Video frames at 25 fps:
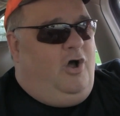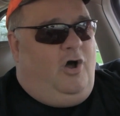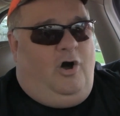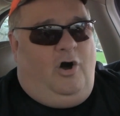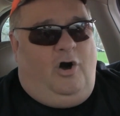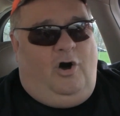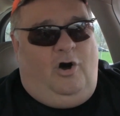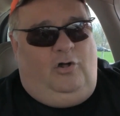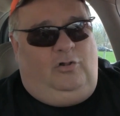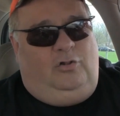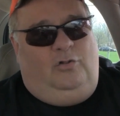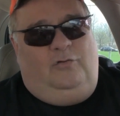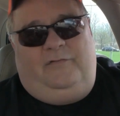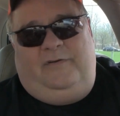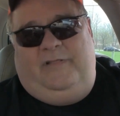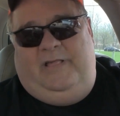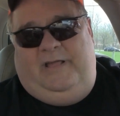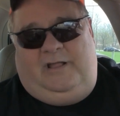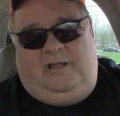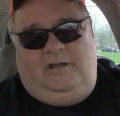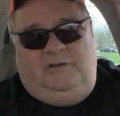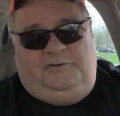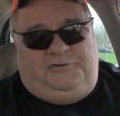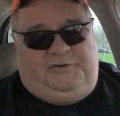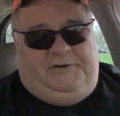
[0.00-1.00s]
all over
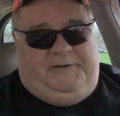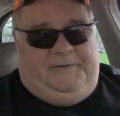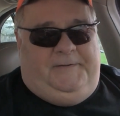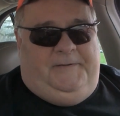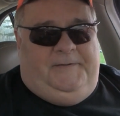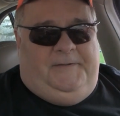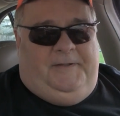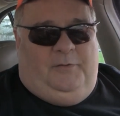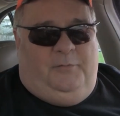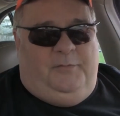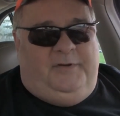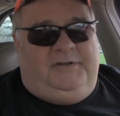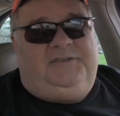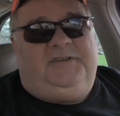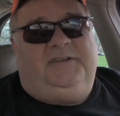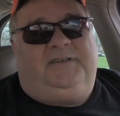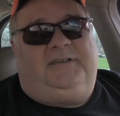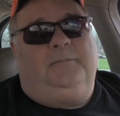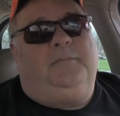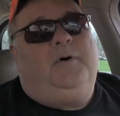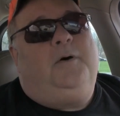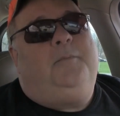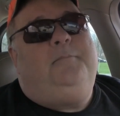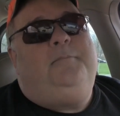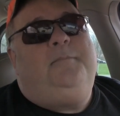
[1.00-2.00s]
that country. Went to
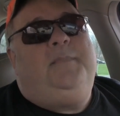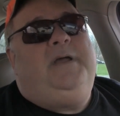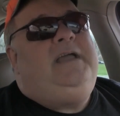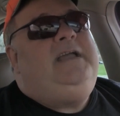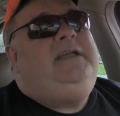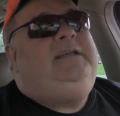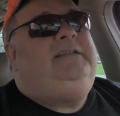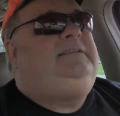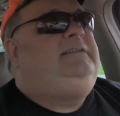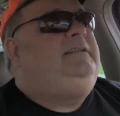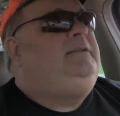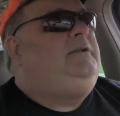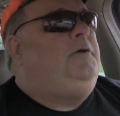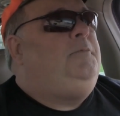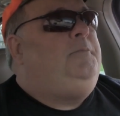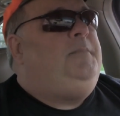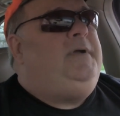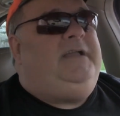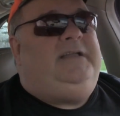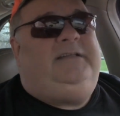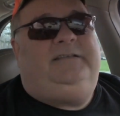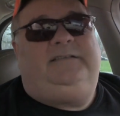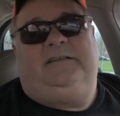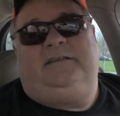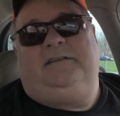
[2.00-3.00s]
some amazing
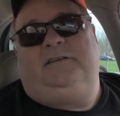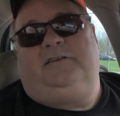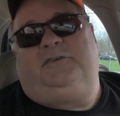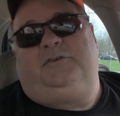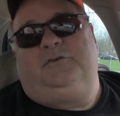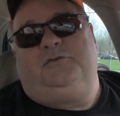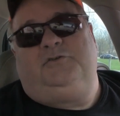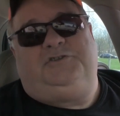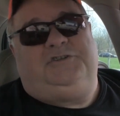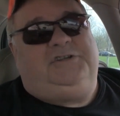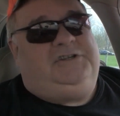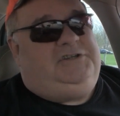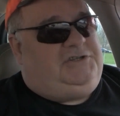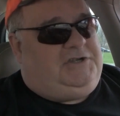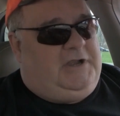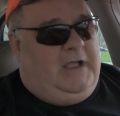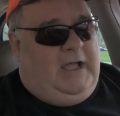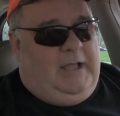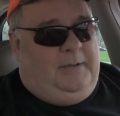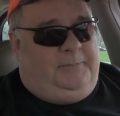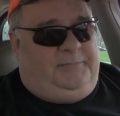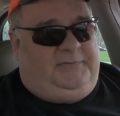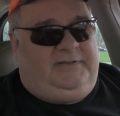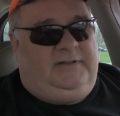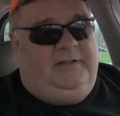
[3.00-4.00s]
sushi
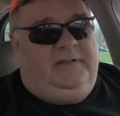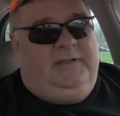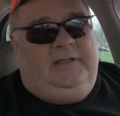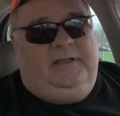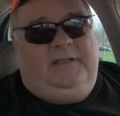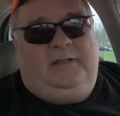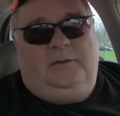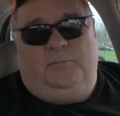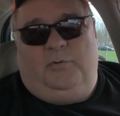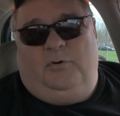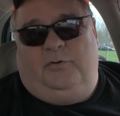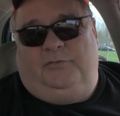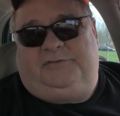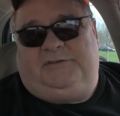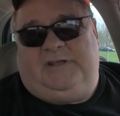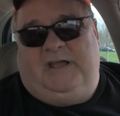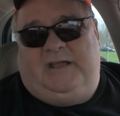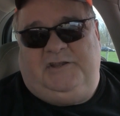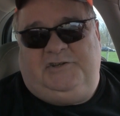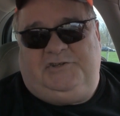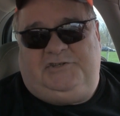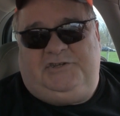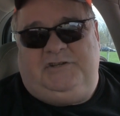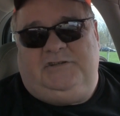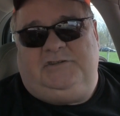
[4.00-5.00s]
shops in both
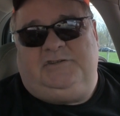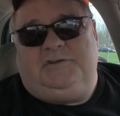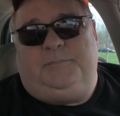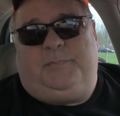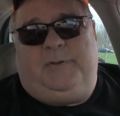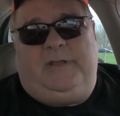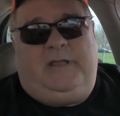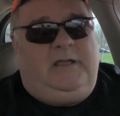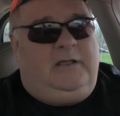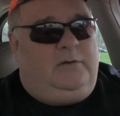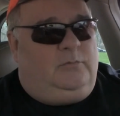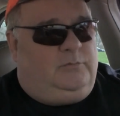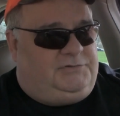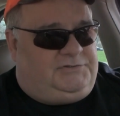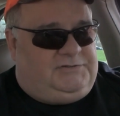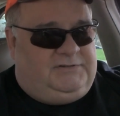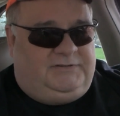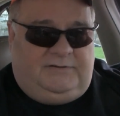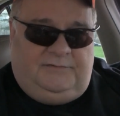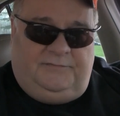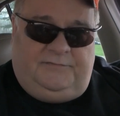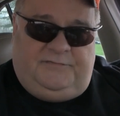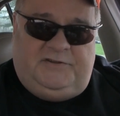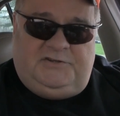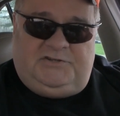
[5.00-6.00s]
Taiji, Japan, which
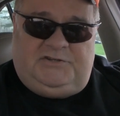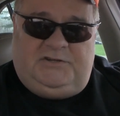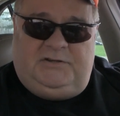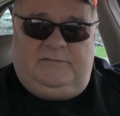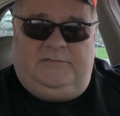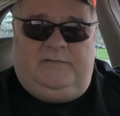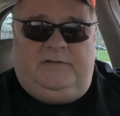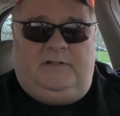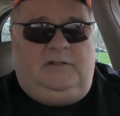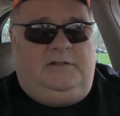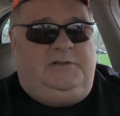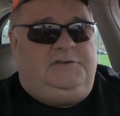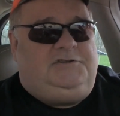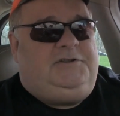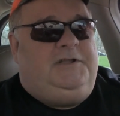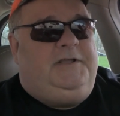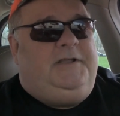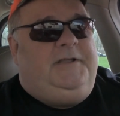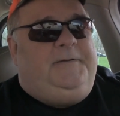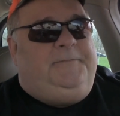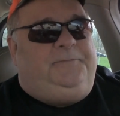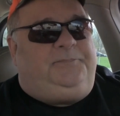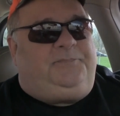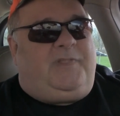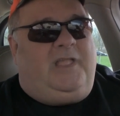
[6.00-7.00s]
is a fishing village,
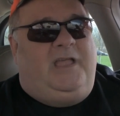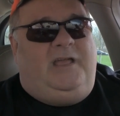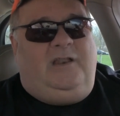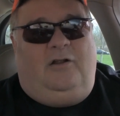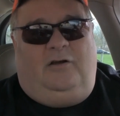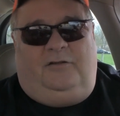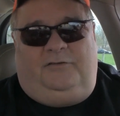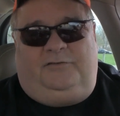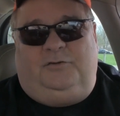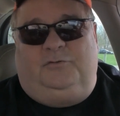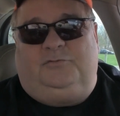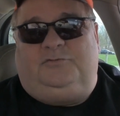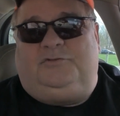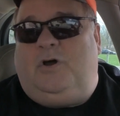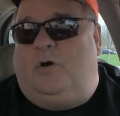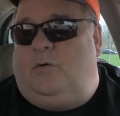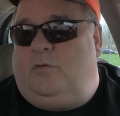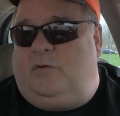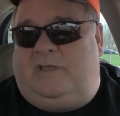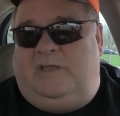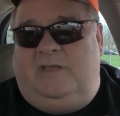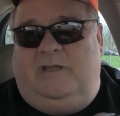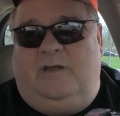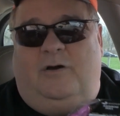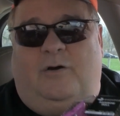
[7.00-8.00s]
and also
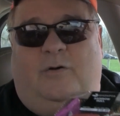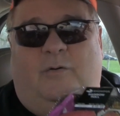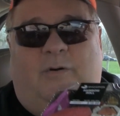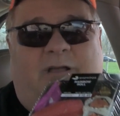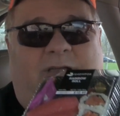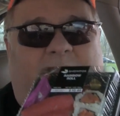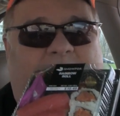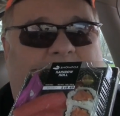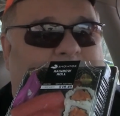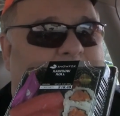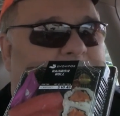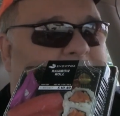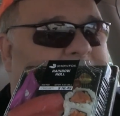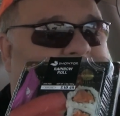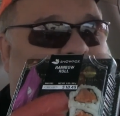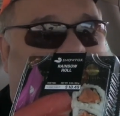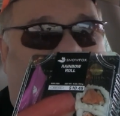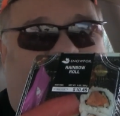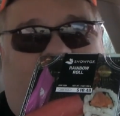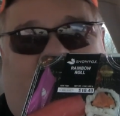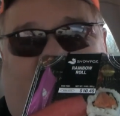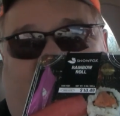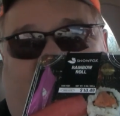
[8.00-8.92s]
Tokyo. And man, I'll